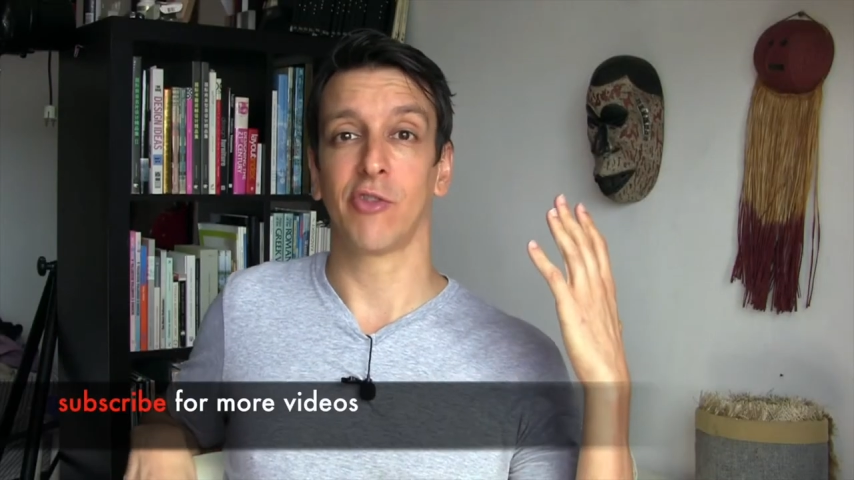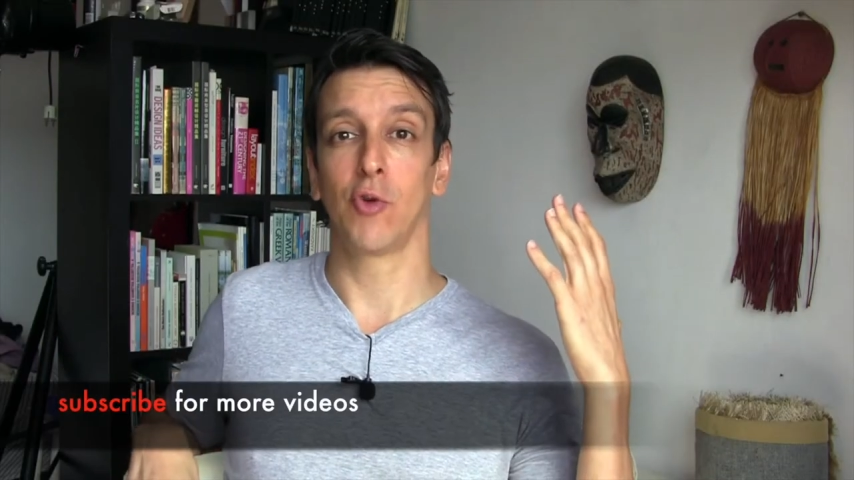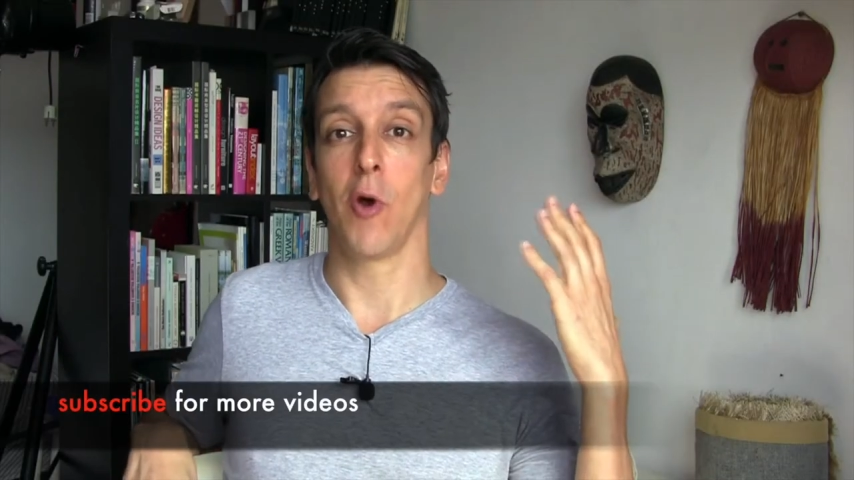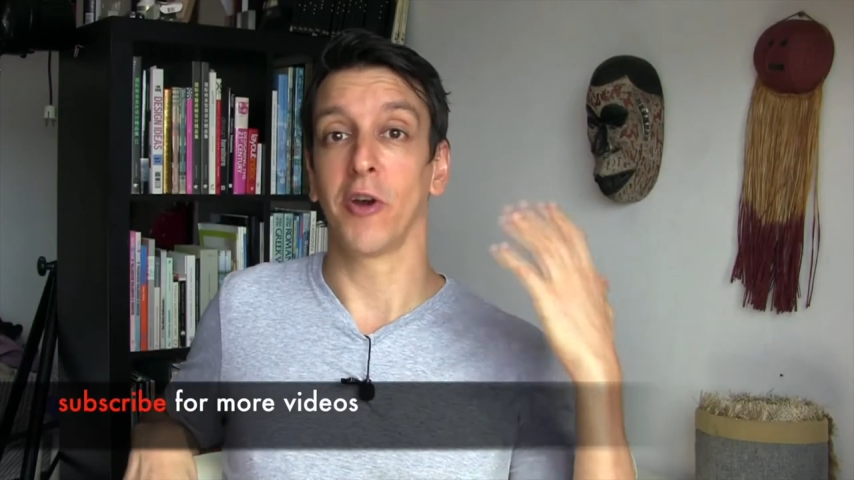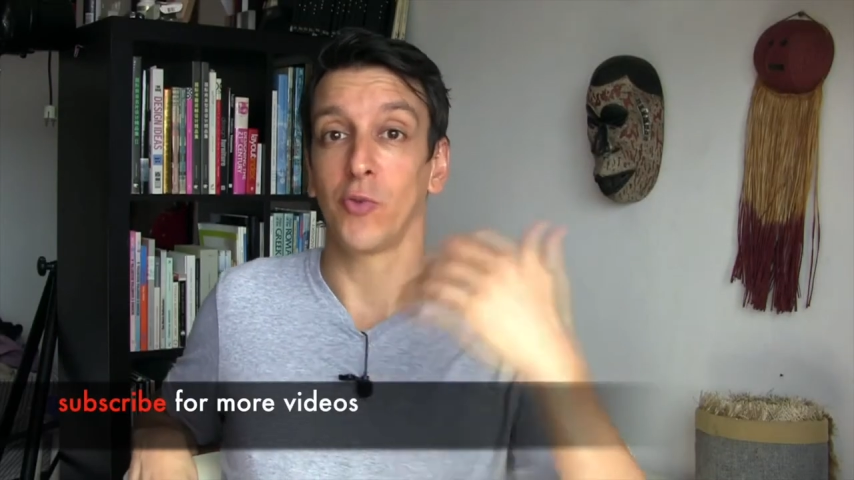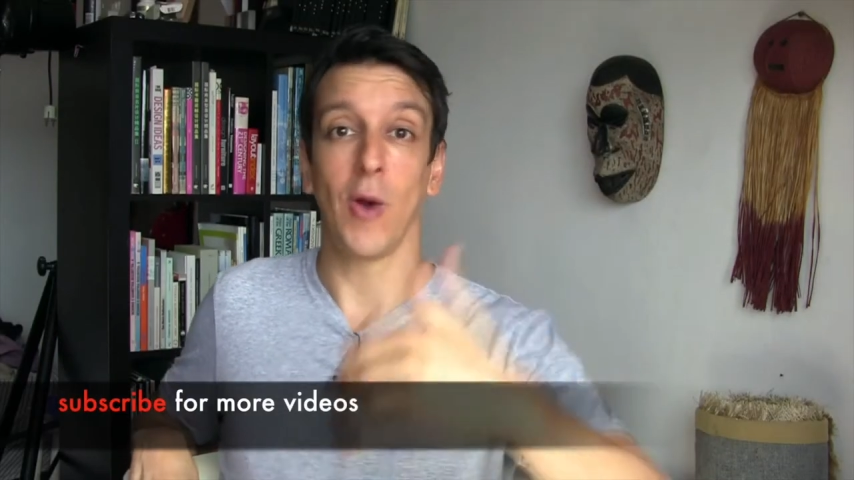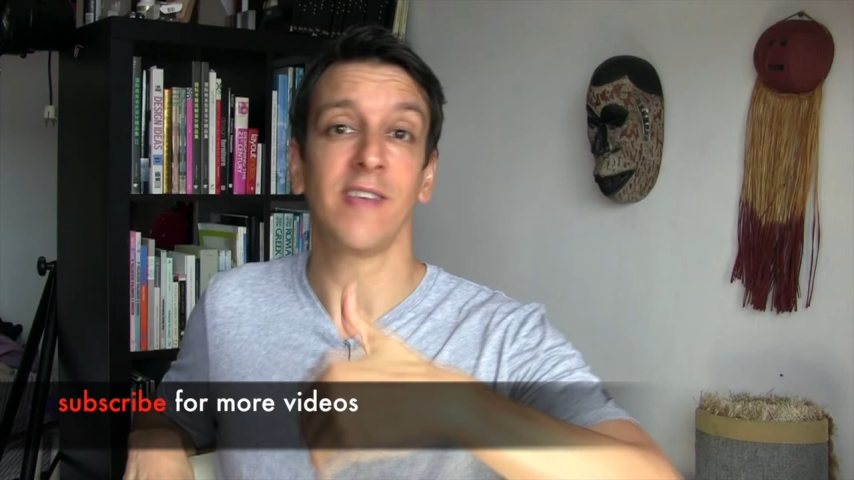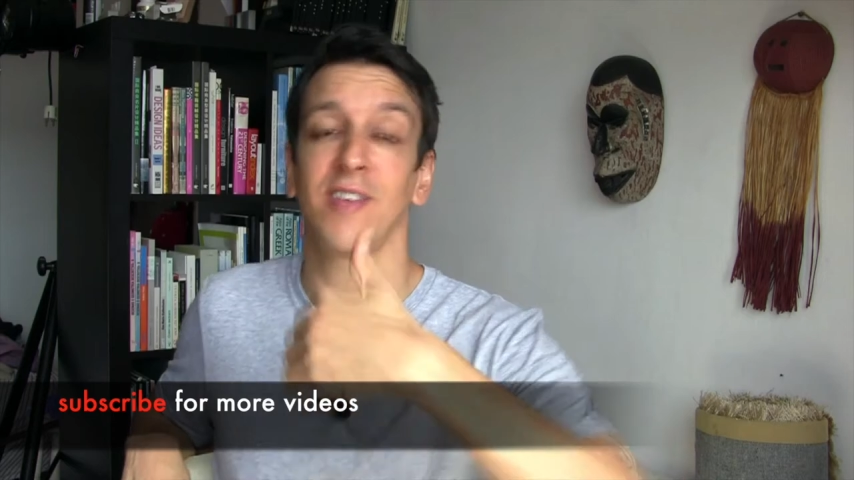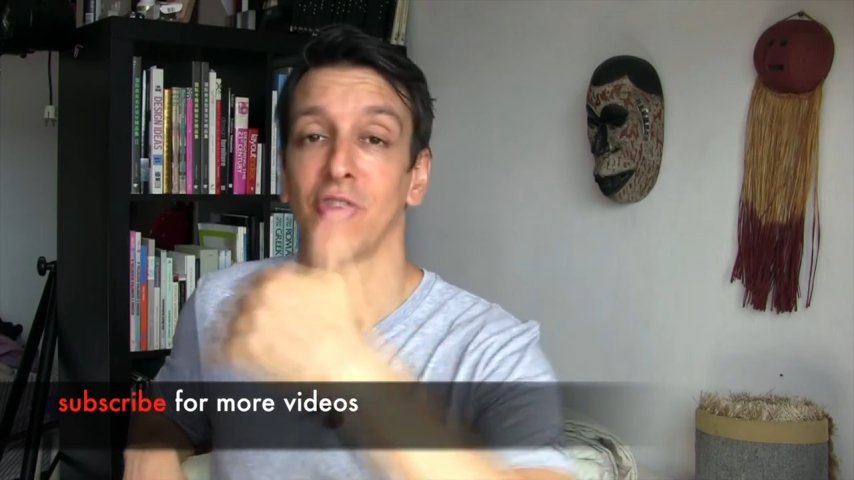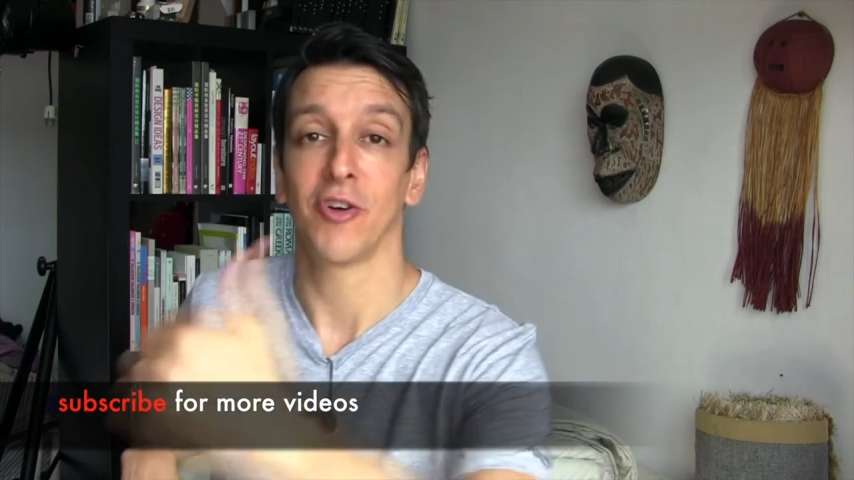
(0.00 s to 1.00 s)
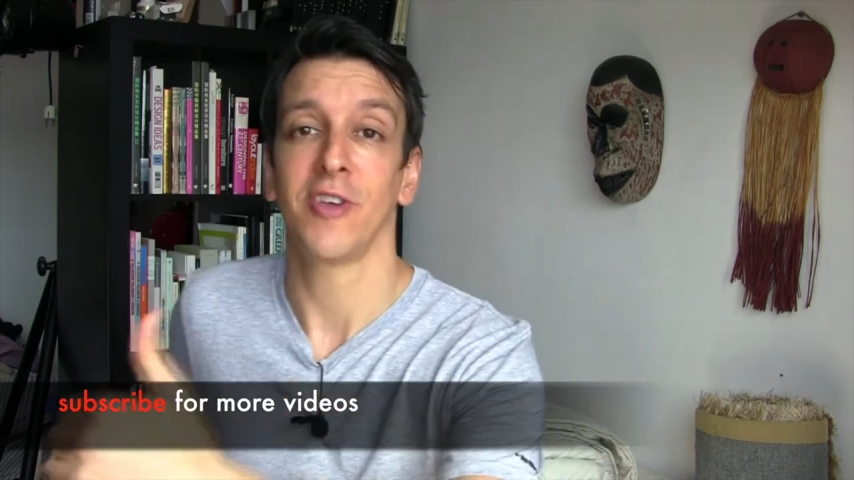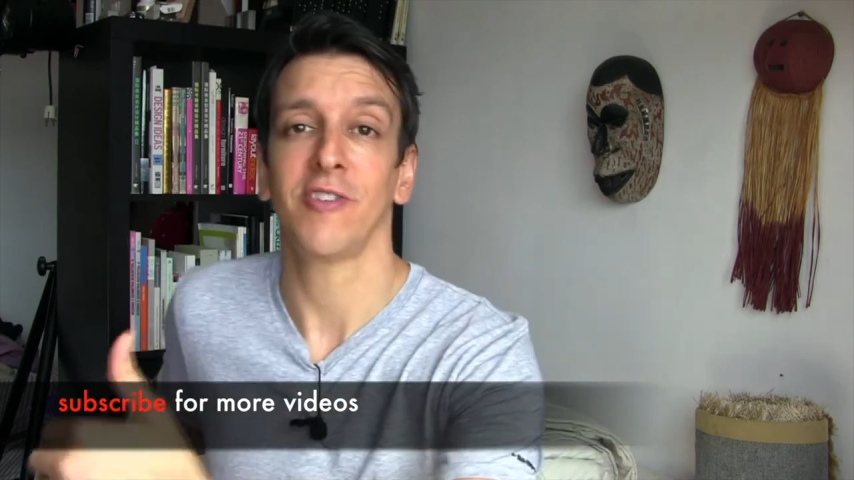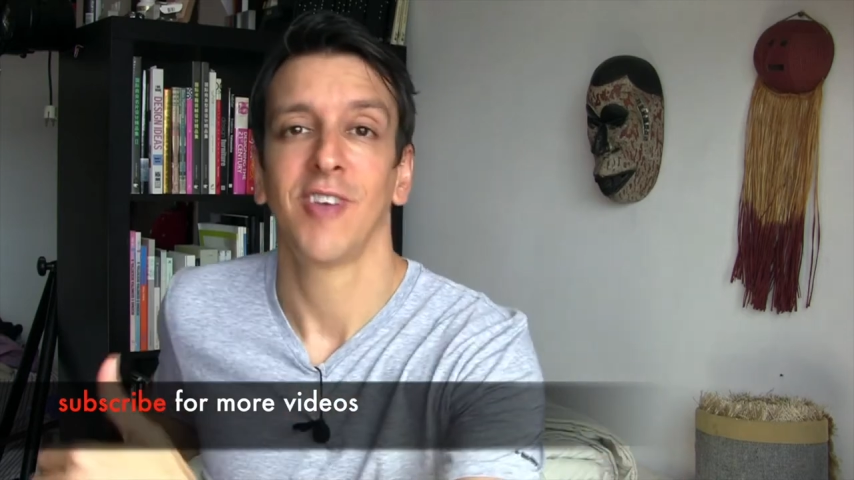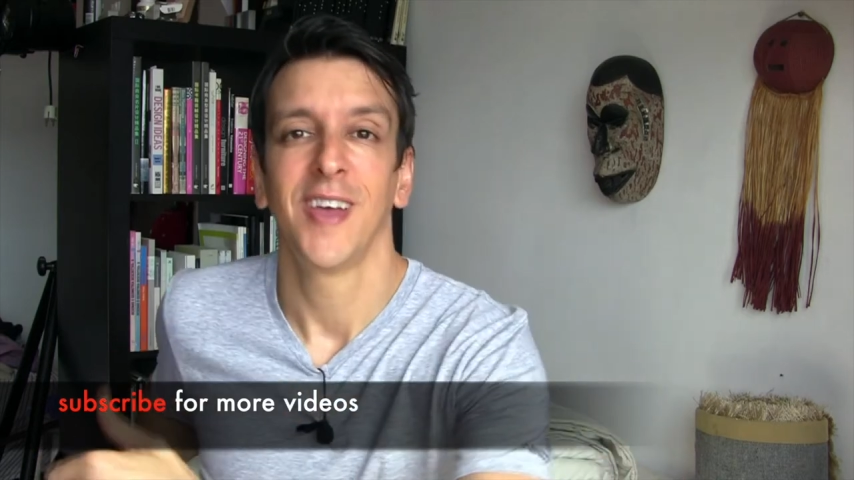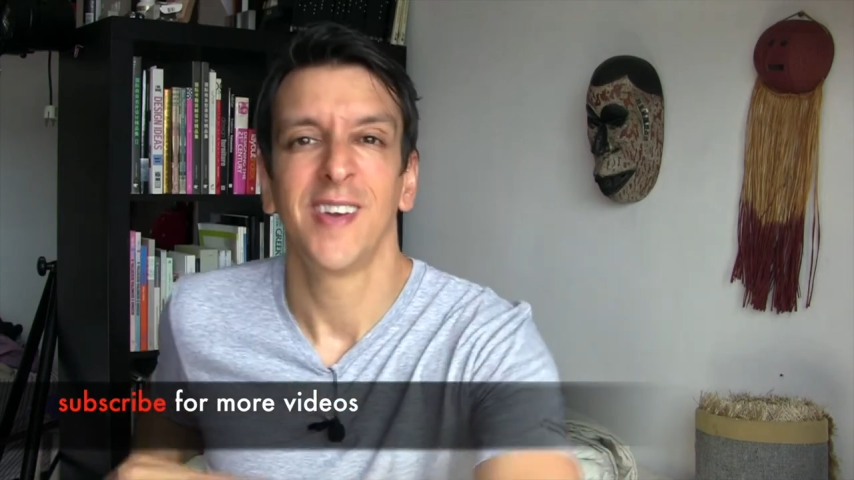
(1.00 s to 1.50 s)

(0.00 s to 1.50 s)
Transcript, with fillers: through our 20s and 30s